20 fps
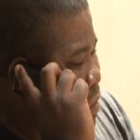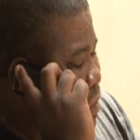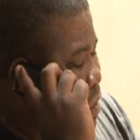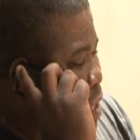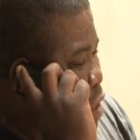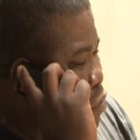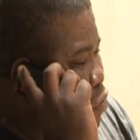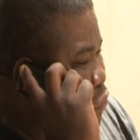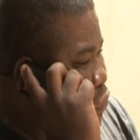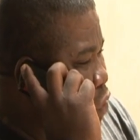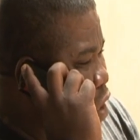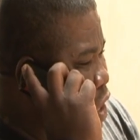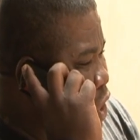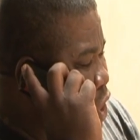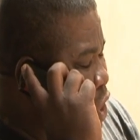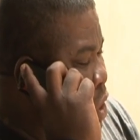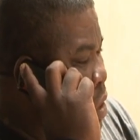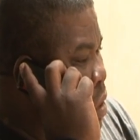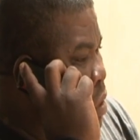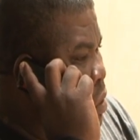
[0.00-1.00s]
what thing they do for
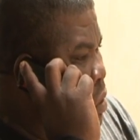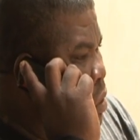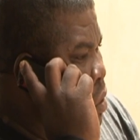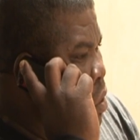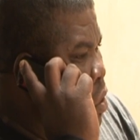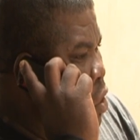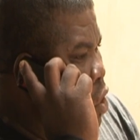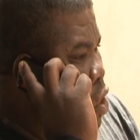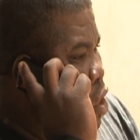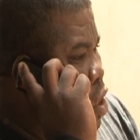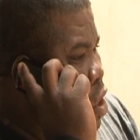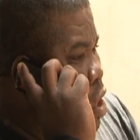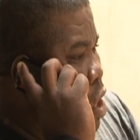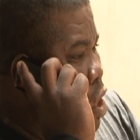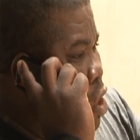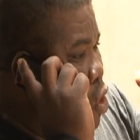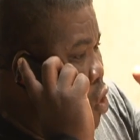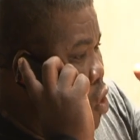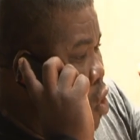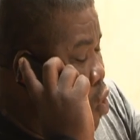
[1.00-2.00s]
kitchen.
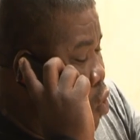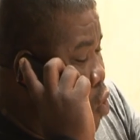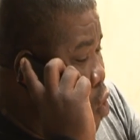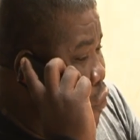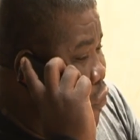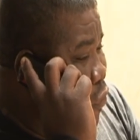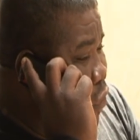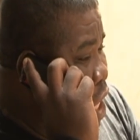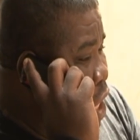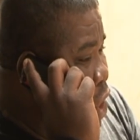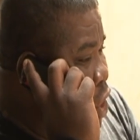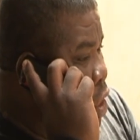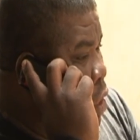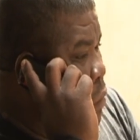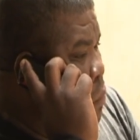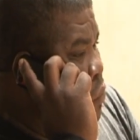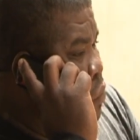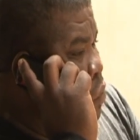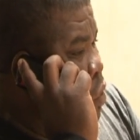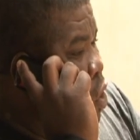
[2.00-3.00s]
You cook finish.
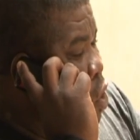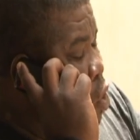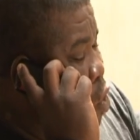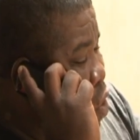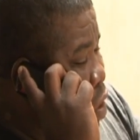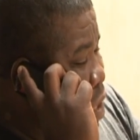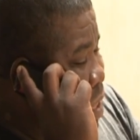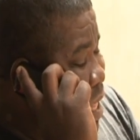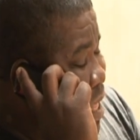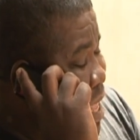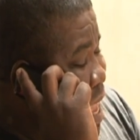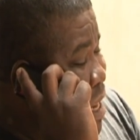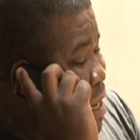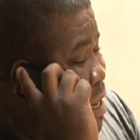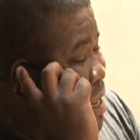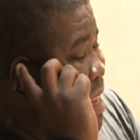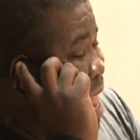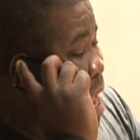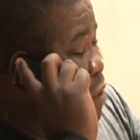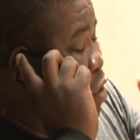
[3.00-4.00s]
You go
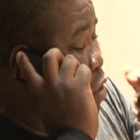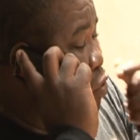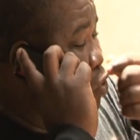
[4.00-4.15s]
now